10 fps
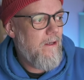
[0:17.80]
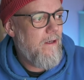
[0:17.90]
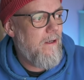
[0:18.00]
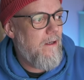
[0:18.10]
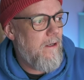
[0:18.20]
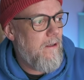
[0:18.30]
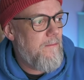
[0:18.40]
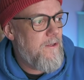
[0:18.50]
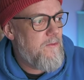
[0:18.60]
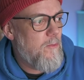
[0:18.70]

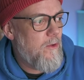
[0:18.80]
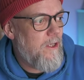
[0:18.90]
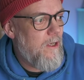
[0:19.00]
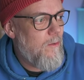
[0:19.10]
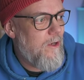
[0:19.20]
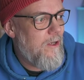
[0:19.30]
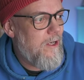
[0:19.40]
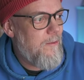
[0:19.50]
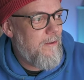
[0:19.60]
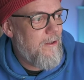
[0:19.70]
This morning I woke
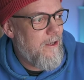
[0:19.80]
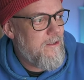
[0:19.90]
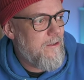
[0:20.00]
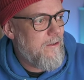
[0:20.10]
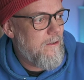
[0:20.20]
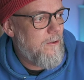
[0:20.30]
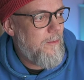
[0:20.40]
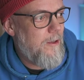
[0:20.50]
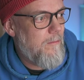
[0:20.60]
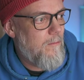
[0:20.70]
up, had lost a little
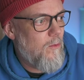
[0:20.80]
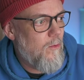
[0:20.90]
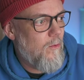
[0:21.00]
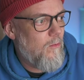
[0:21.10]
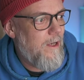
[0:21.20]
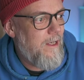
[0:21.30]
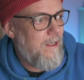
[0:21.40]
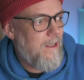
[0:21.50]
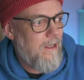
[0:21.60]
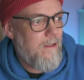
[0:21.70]
bit more weight
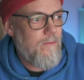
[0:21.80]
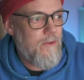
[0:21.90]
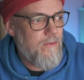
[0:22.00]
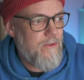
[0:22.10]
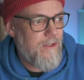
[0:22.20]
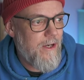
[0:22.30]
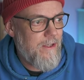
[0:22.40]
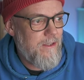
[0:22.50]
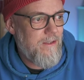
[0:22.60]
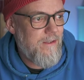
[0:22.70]
again, which was
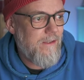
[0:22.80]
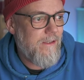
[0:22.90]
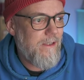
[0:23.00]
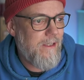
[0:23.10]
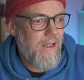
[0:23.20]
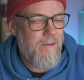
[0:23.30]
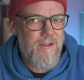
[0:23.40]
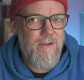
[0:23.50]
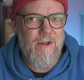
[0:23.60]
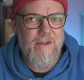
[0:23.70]
nice. Again, I'm
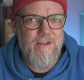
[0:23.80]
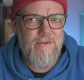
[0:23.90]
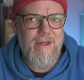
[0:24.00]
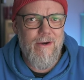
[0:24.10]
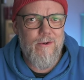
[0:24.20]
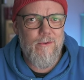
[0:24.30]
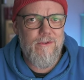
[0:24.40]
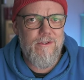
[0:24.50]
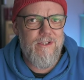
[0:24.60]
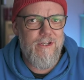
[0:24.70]
doing all this without going
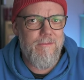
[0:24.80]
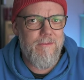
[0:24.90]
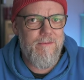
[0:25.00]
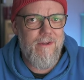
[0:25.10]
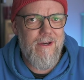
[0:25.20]
to the gym.